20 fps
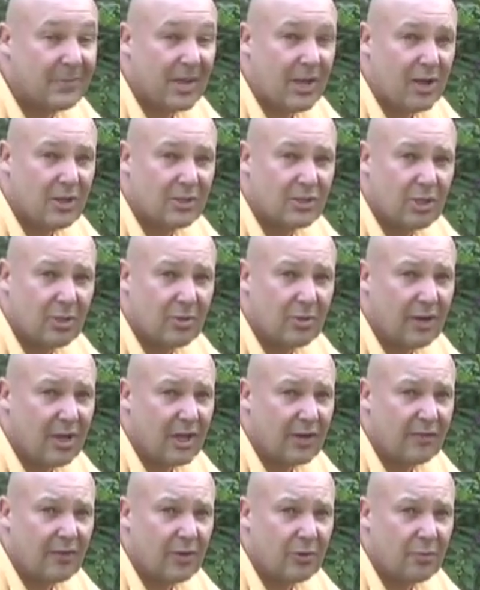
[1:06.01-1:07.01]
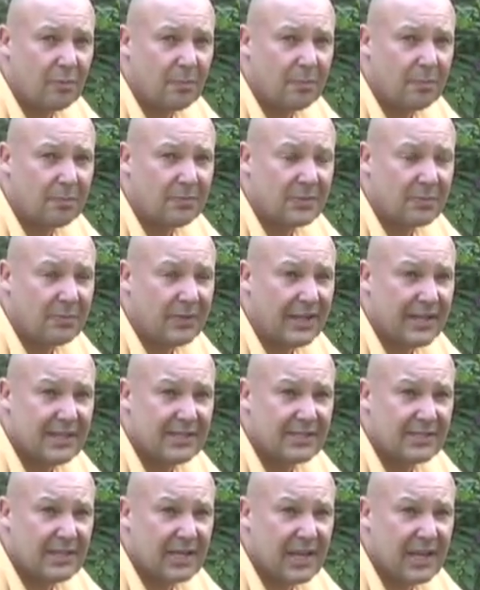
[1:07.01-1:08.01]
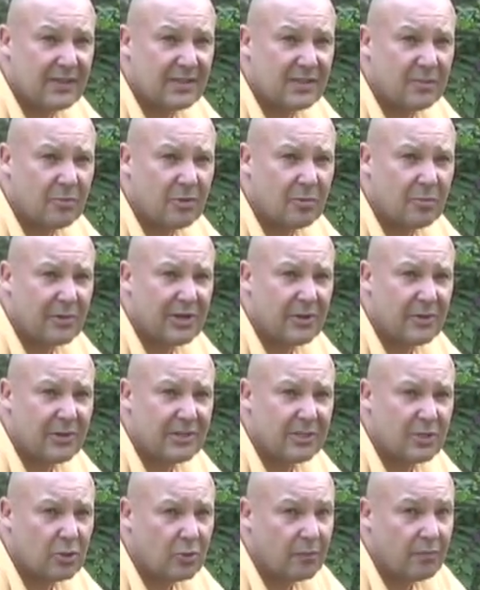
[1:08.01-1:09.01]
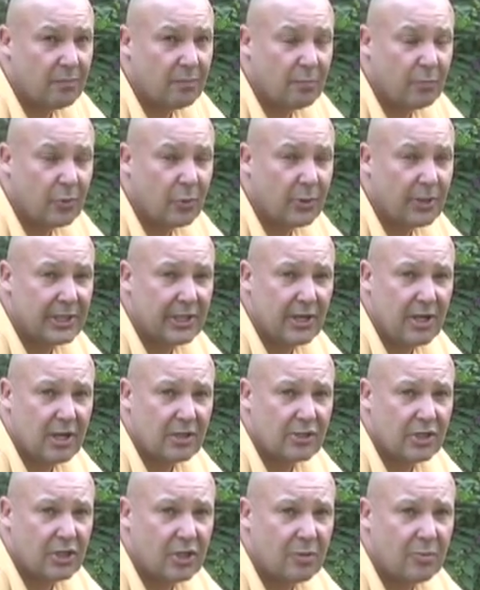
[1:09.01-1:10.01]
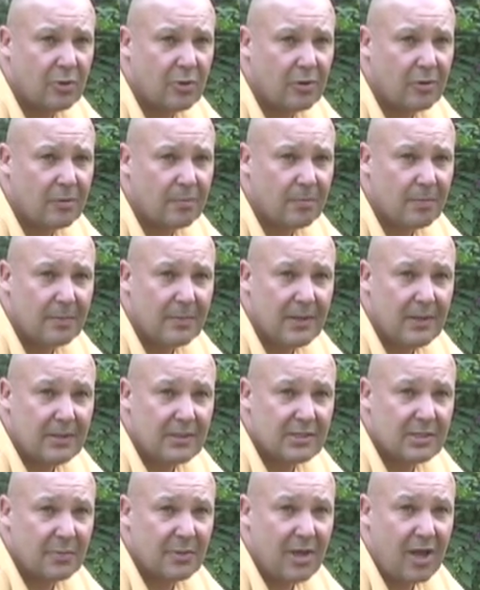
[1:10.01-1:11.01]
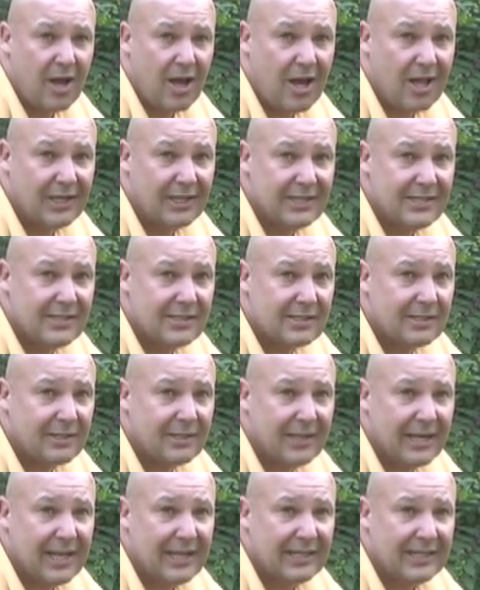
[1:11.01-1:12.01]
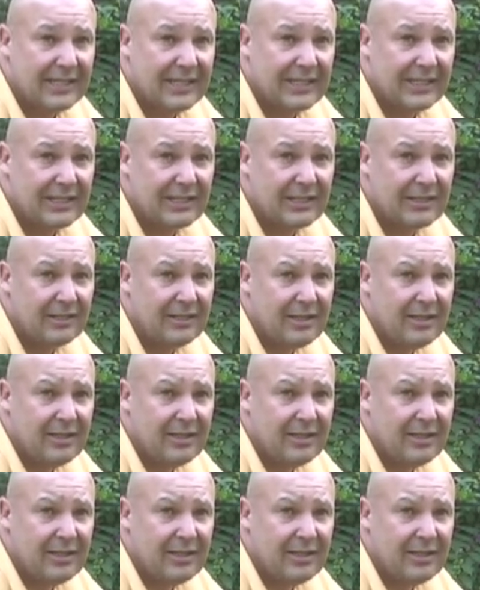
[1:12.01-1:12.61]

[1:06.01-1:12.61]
Also, a lot of some plants that have some other berries that are pretty in October are some of the hollies, Nandina,